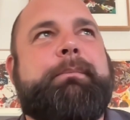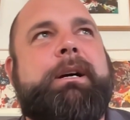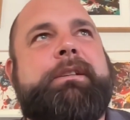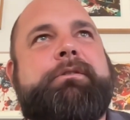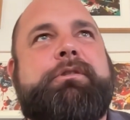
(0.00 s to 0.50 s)

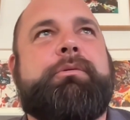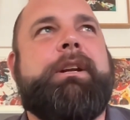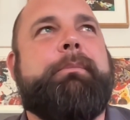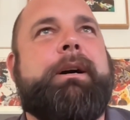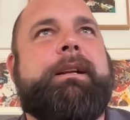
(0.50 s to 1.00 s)
months or
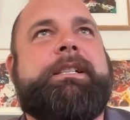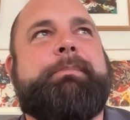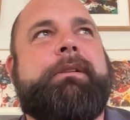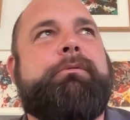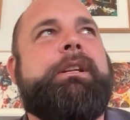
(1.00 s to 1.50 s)
20 months.
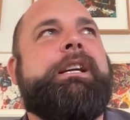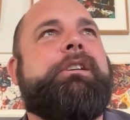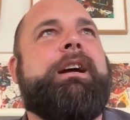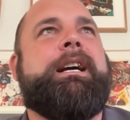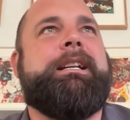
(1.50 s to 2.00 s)
But really, you're
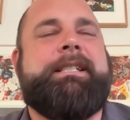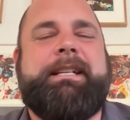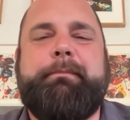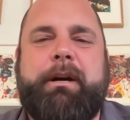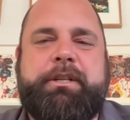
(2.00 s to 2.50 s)
not going to see
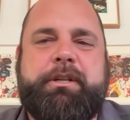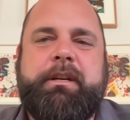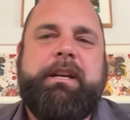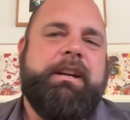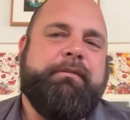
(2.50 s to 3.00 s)
much
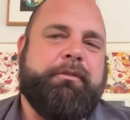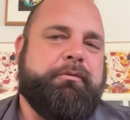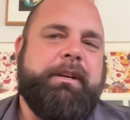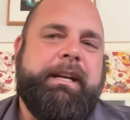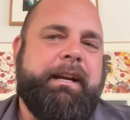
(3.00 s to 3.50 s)
for
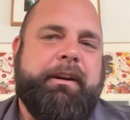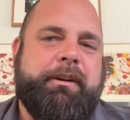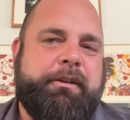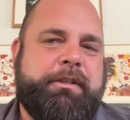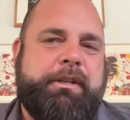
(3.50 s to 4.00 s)
3
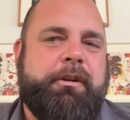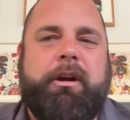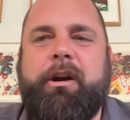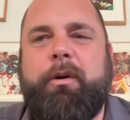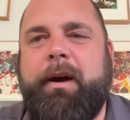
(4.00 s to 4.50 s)
years. Your
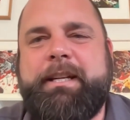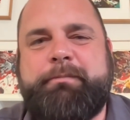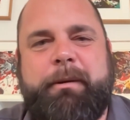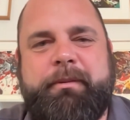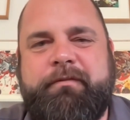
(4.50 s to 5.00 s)
ROI is
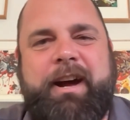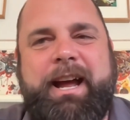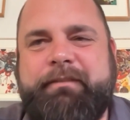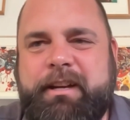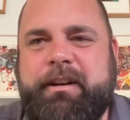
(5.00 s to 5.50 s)
probably
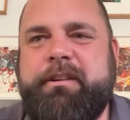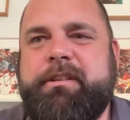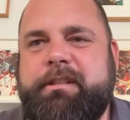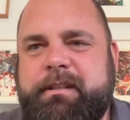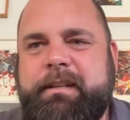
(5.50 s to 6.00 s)
5
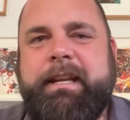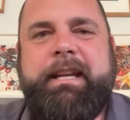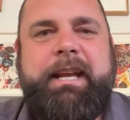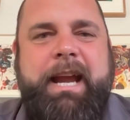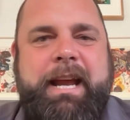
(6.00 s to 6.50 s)
years,
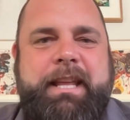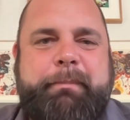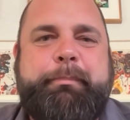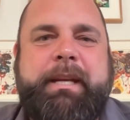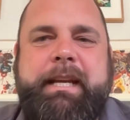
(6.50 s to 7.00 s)
and
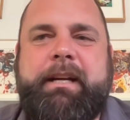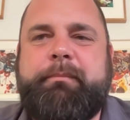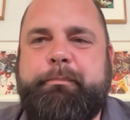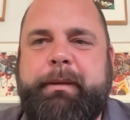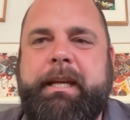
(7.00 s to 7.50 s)
then peak
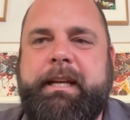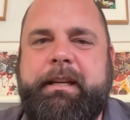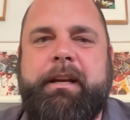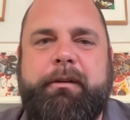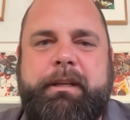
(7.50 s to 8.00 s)

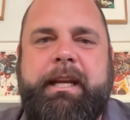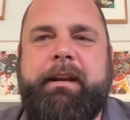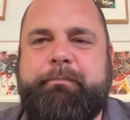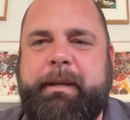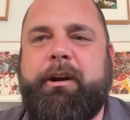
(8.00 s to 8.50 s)

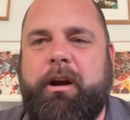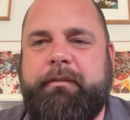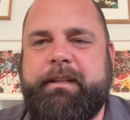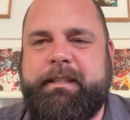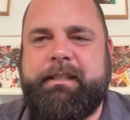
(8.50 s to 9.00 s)

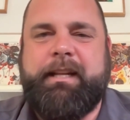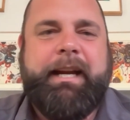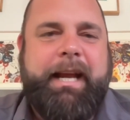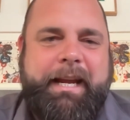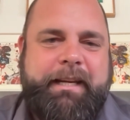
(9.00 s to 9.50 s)
harvest is like 8